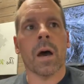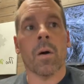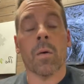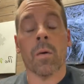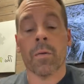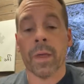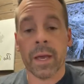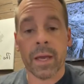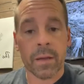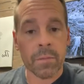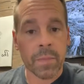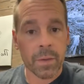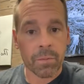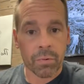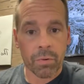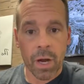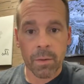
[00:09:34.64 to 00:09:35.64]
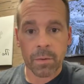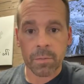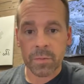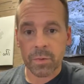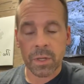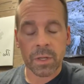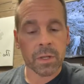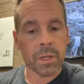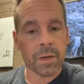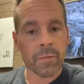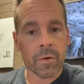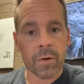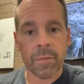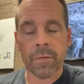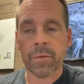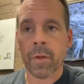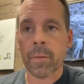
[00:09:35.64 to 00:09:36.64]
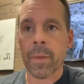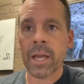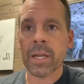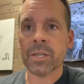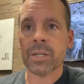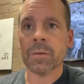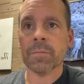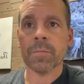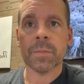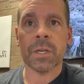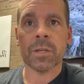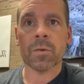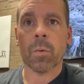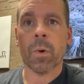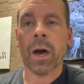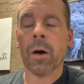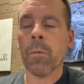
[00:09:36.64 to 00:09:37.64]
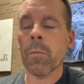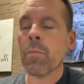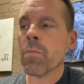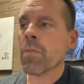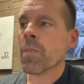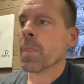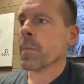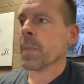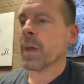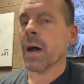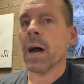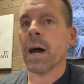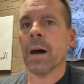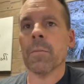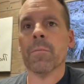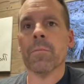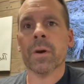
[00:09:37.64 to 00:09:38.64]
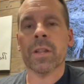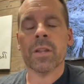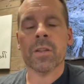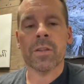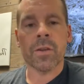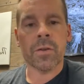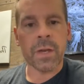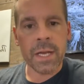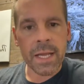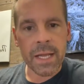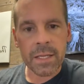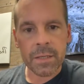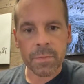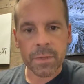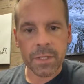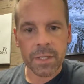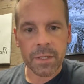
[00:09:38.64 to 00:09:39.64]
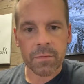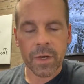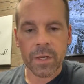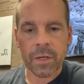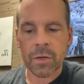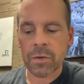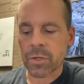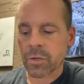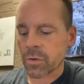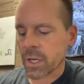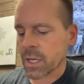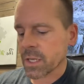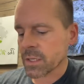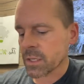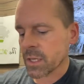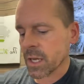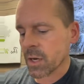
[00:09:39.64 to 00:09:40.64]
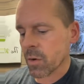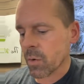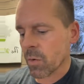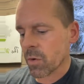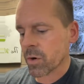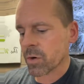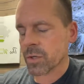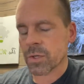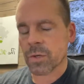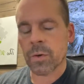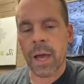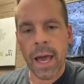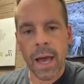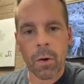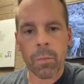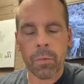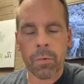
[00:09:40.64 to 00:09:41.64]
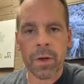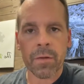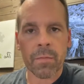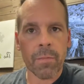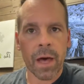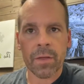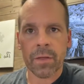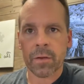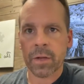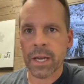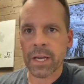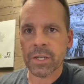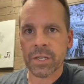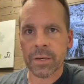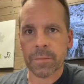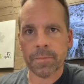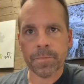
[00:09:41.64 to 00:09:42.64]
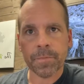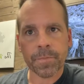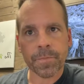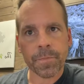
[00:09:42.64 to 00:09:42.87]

or they can be problems with liver inflammation as well. But you need specific nutrients in order to help with methylation.